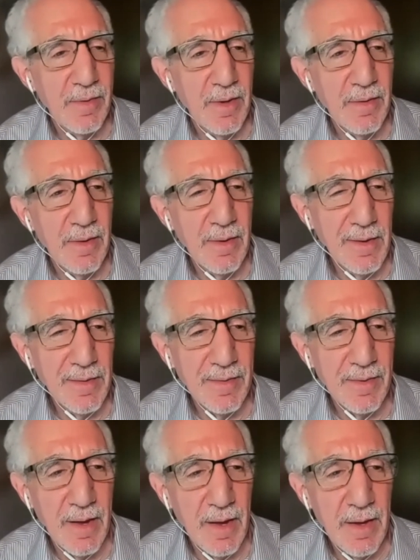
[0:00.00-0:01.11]

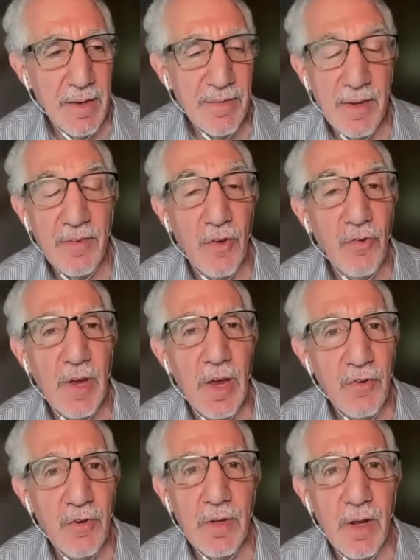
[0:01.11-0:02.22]
is the
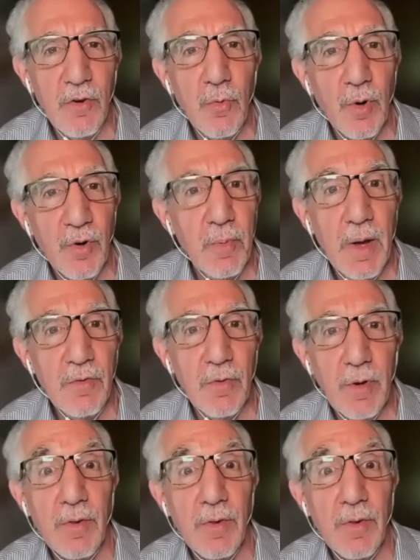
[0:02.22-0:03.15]
association that you are sponsoring,